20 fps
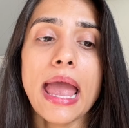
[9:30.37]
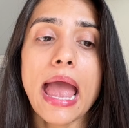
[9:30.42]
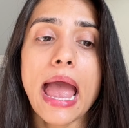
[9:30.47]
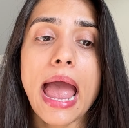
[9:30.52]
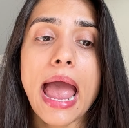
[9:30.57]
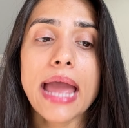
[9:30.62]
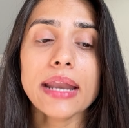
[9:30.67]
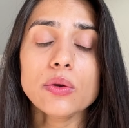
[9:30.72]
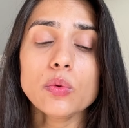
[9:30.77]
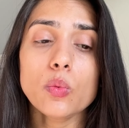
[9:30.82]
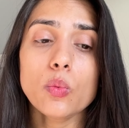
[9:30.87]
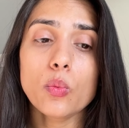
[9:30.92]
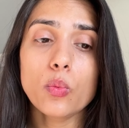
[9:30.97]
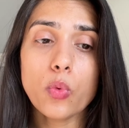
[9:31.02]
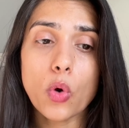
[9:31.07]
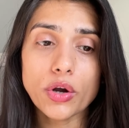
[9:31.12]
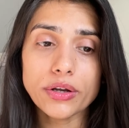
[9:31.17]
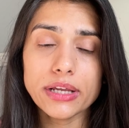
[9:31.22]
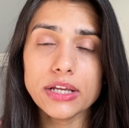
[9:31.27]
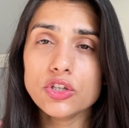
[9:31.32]
And
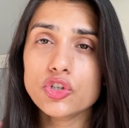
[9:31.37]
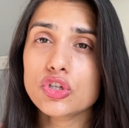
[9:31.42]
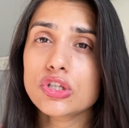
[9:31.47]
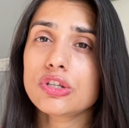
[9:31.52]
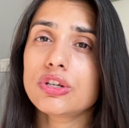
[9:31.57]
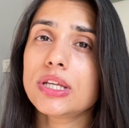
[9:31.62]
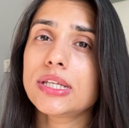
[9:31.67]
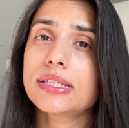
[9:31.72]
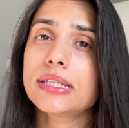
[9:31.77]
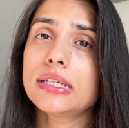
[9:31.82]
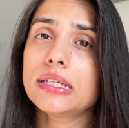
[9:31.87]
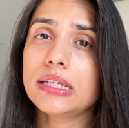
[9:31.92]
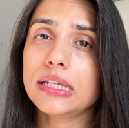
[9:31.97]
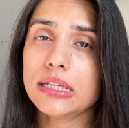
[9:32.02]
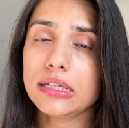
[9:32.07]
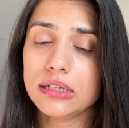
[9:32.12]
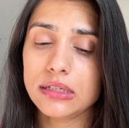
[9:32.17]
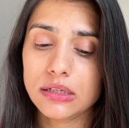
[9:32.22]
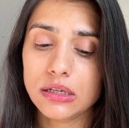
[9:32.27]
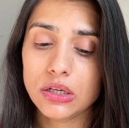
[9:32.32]
what I just
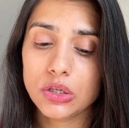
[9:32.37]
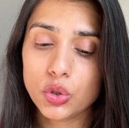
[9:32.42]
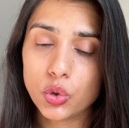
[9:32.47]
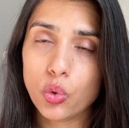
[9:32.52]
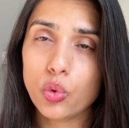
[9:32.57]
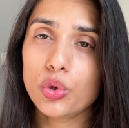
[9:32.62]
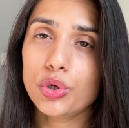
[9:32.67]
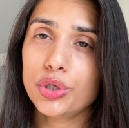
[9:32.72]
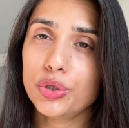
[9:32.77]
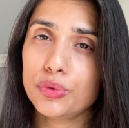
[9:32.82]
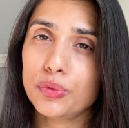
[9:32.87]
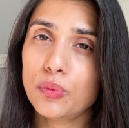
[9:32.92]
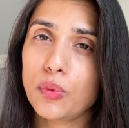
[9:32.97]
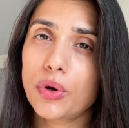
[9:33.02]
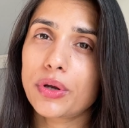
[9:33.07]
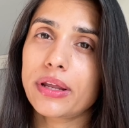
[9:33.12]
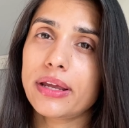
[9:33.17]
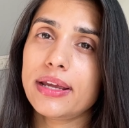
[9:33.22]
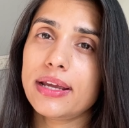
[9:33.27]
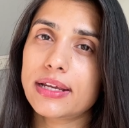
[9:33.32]
recently told you,
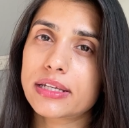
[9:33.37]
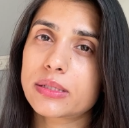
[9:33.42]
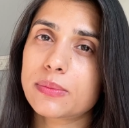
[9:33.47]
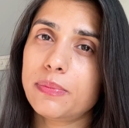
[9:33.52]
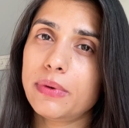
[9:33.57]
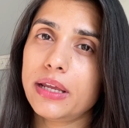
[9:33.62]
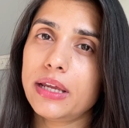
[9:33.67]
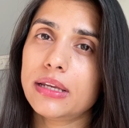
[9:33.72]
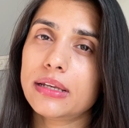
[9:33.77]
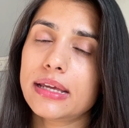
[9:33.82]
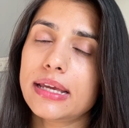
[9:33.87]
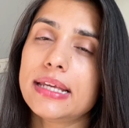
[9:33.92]
what I explained,